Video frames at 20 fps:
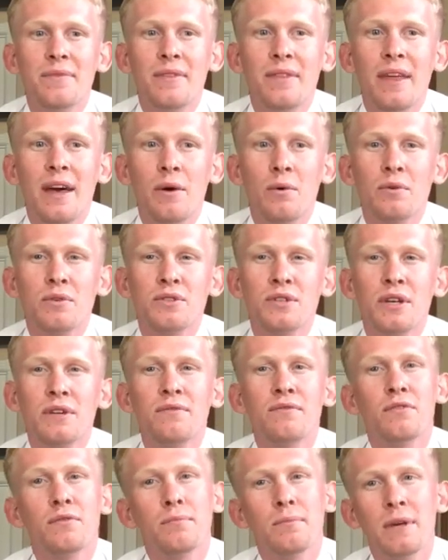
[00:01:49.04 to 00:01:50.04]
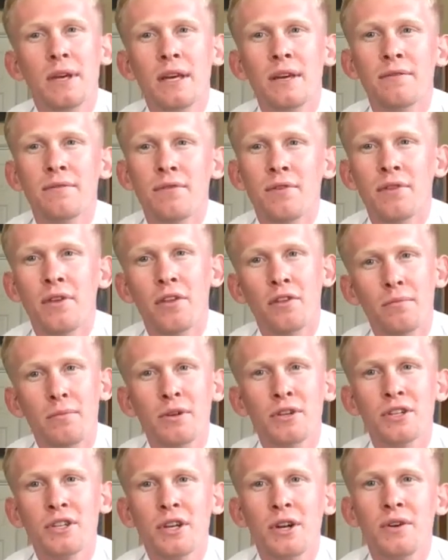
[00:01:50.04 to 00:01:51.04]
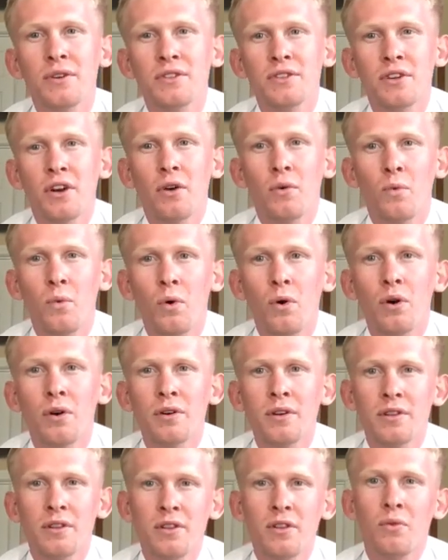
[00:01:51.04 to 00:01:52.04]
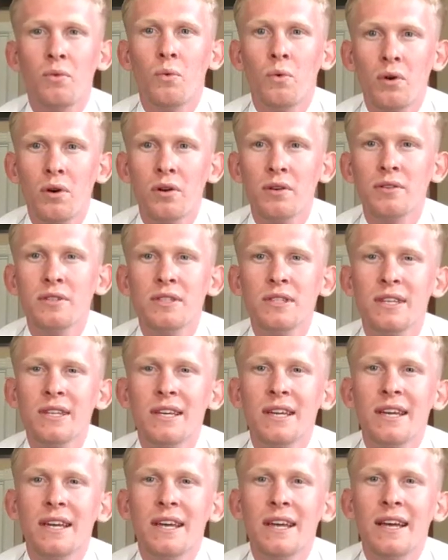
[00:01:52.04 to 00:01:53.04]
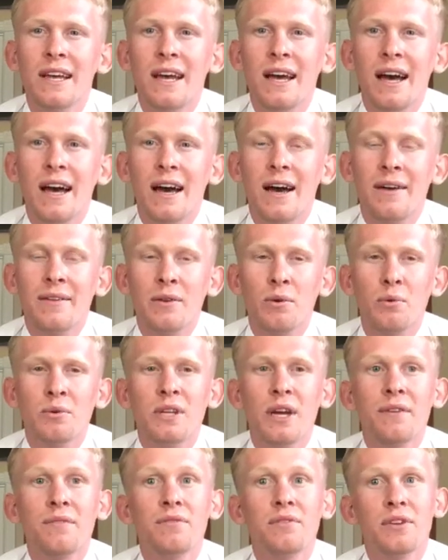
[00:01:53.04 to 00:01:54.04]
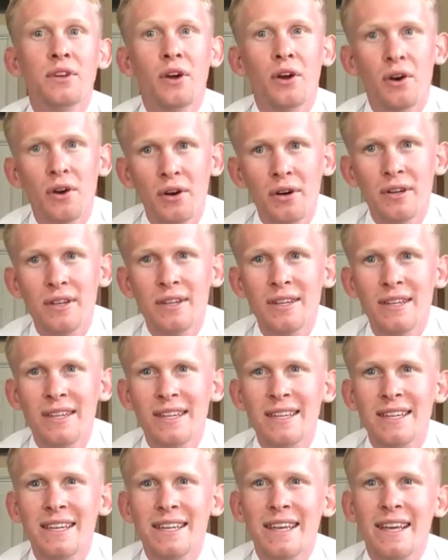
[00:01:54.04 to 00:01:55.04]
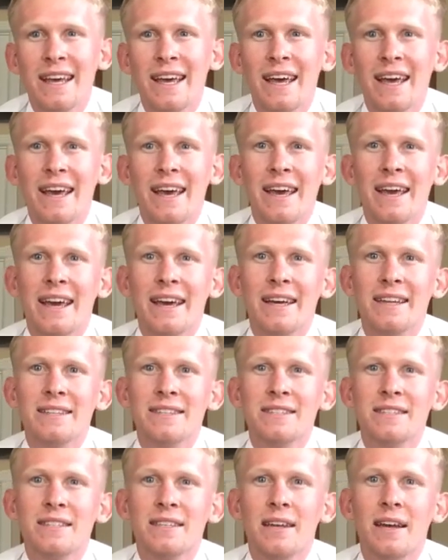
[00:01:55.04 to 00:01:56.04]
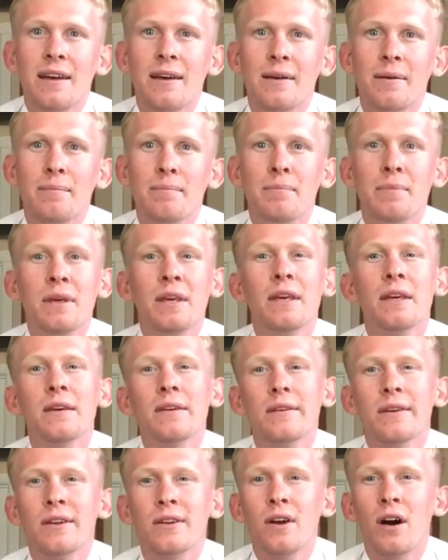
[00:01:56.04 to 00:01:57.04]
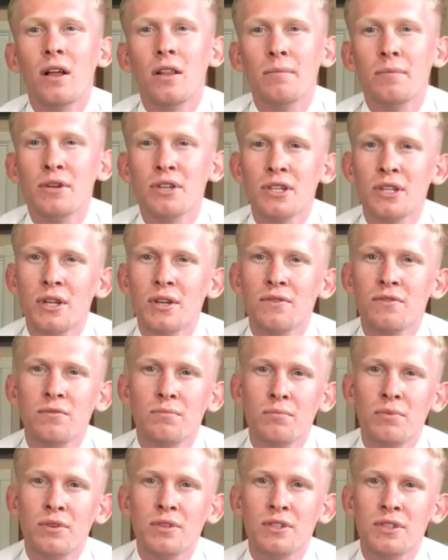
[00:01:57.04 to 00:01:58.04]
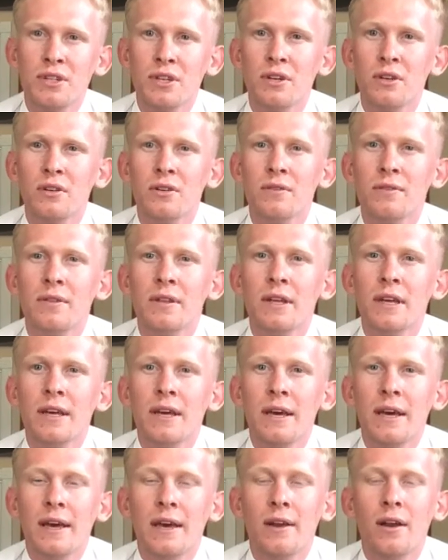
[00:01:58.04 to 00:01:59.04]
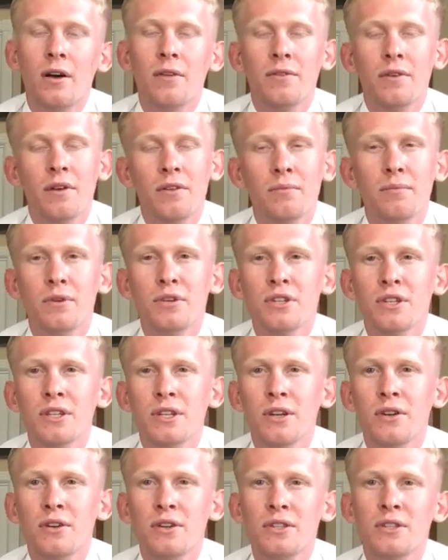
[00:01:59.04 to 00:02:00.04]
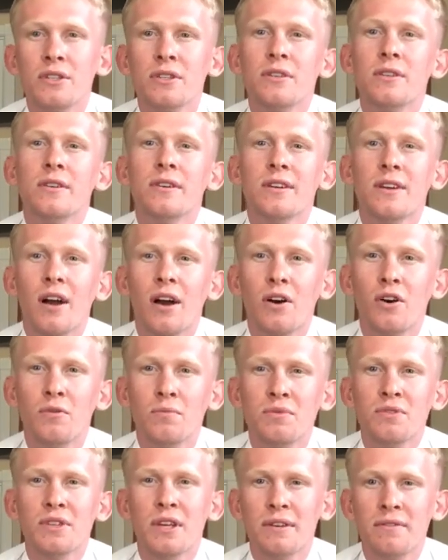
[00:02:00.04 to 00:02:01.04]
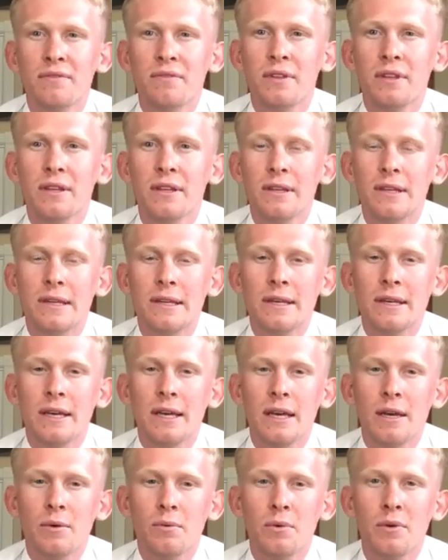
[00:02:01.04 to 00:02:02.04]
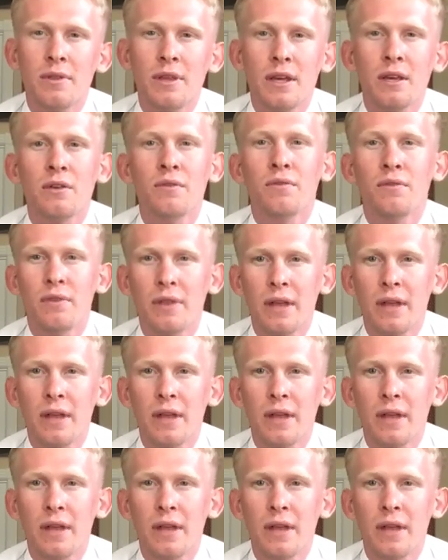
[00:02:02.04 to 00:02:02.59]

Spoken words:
that were said for me and for the other missionaries in our ward and in the world. They were definitely heard, and me and all the missionaries from Brazil and all the other missionaries got home safely, and we thank you for